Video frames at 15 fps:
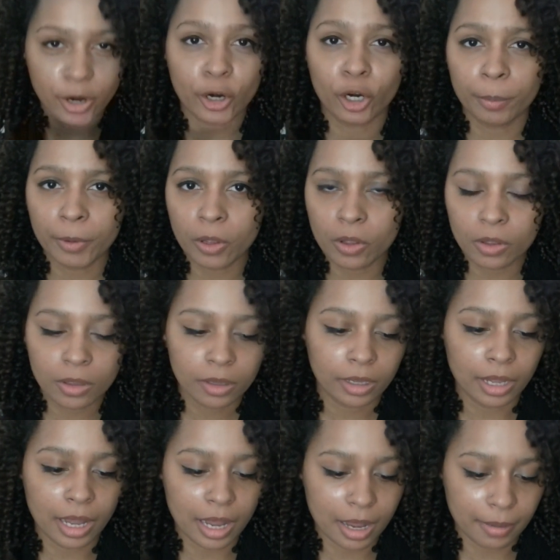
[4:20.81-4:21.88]
herbal,
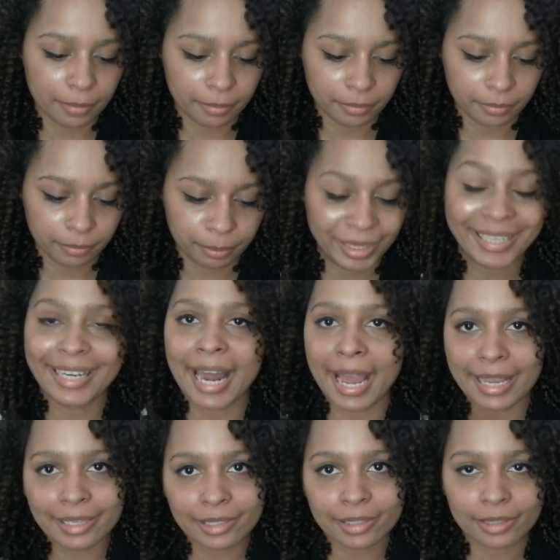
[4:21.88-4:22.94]
but
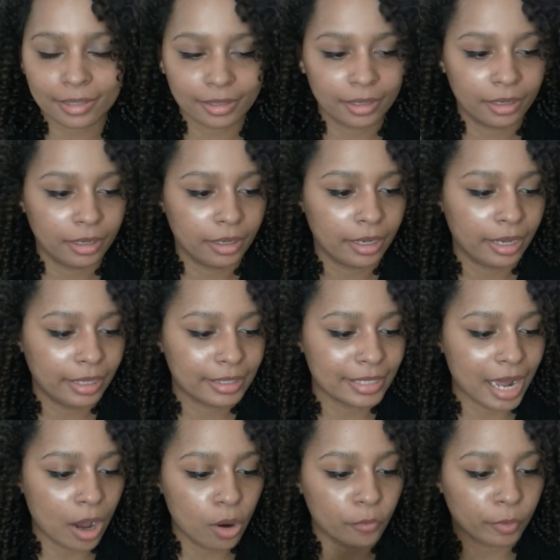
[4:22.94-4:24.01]
nice. It's
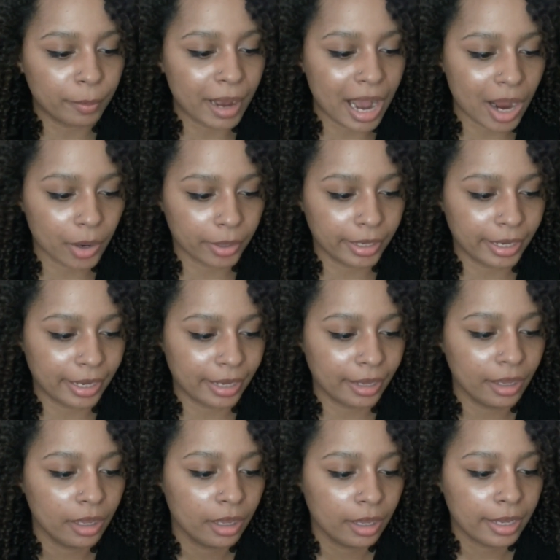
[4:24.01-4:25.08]
not overpowering.